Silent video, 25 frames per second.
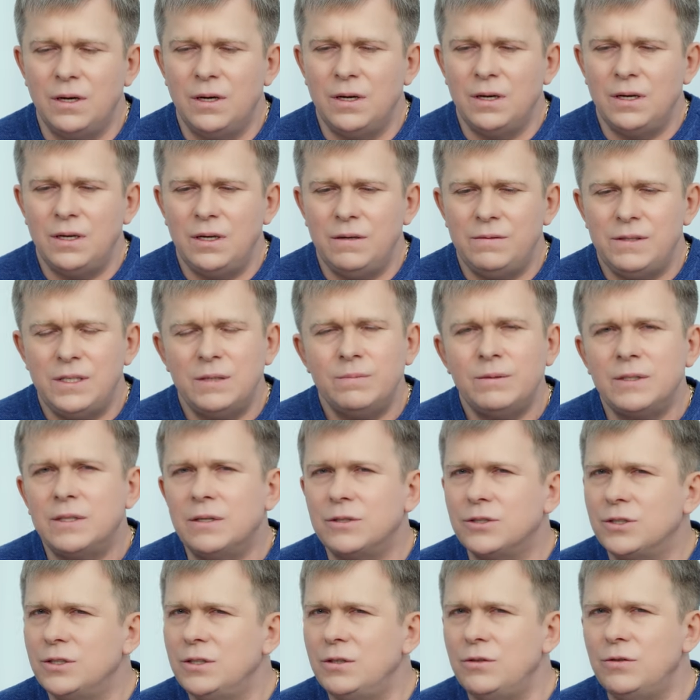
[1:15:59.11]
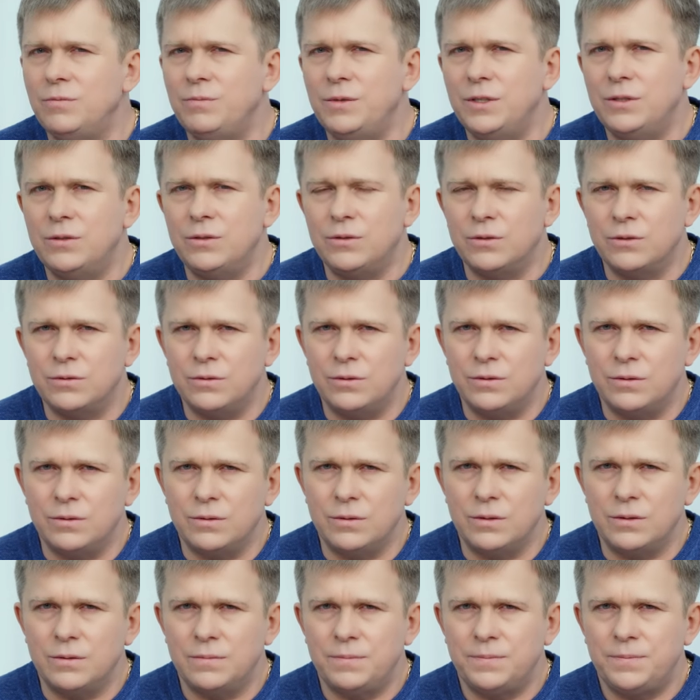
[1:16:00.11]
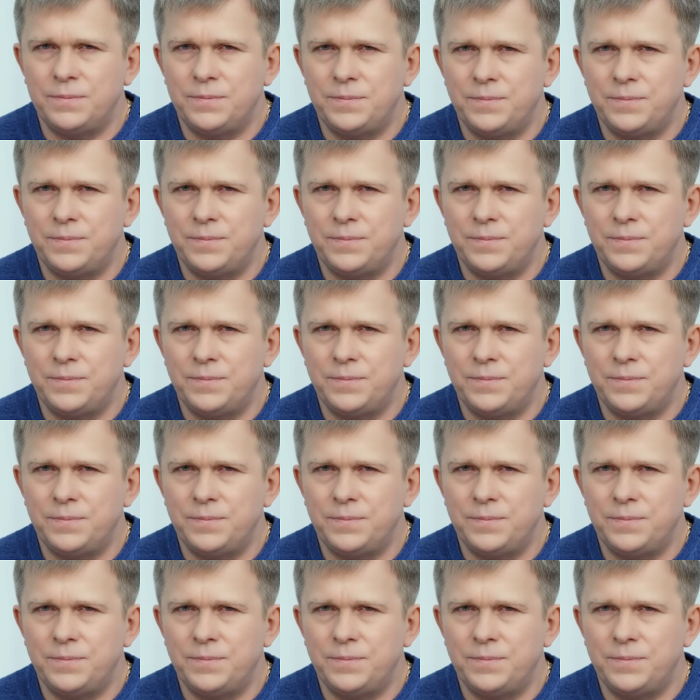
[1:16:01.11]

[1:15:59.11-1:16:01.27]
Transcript: and we should all love each other.